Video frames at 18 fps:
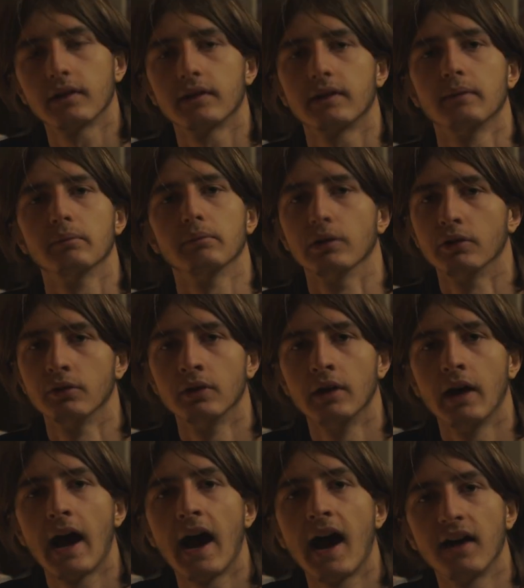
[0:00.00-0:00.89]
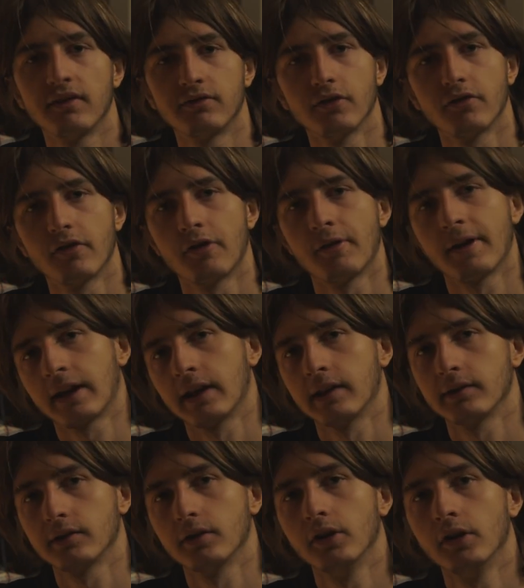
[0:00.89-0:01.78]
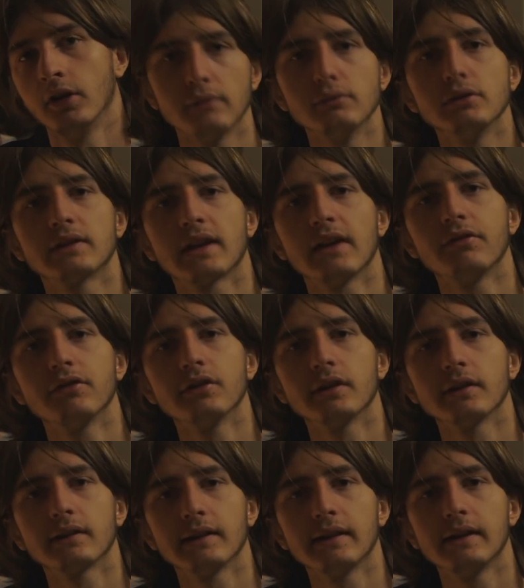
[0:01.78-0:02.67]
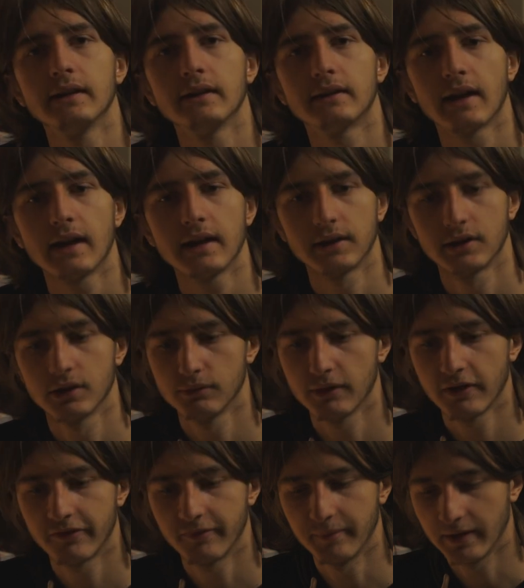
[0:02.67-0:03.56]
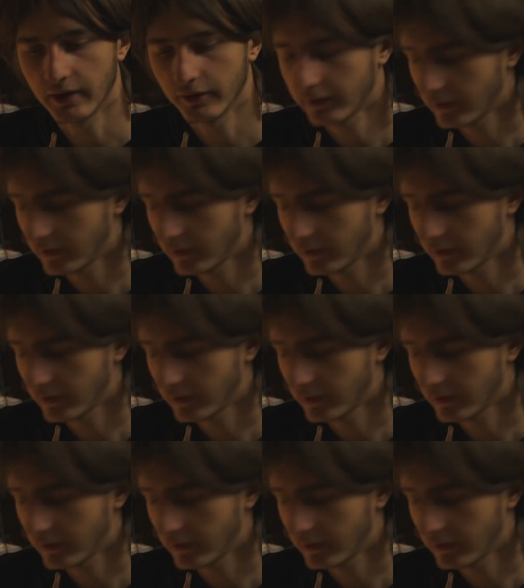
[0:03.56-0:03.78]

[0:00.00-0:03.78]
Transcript: a simple half of a register. I will definitely take you with me on